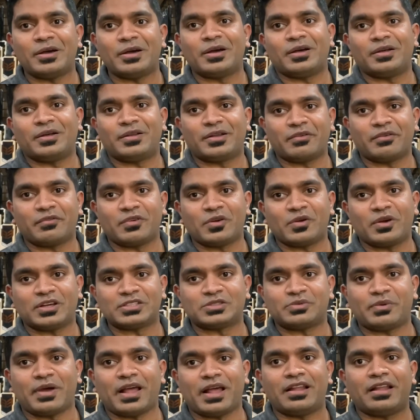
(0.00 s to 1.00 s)
review as
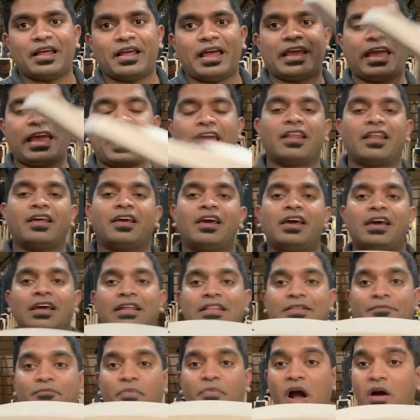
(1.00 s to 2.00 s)
well. Again,
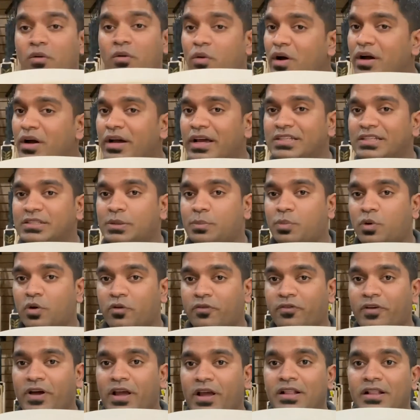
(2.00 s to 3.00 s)
power is a
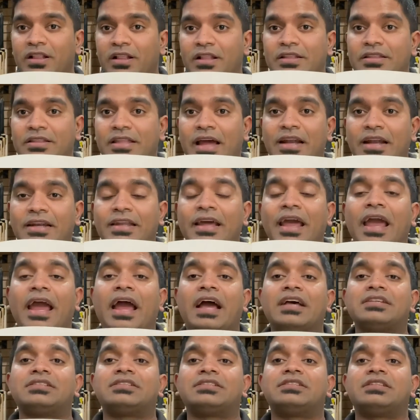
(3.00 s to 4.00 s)
profile that
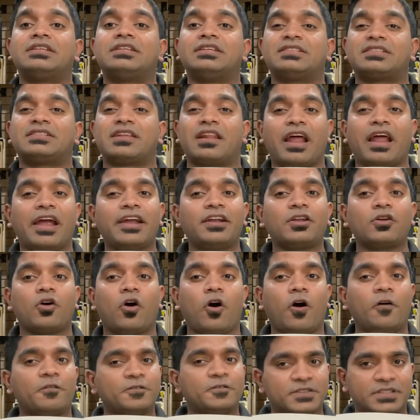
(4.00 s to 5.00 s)
has the slight
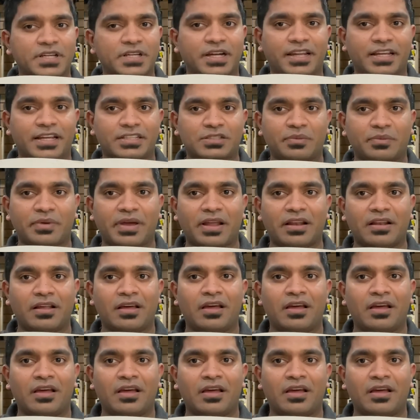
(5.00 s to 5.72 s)
offset as well.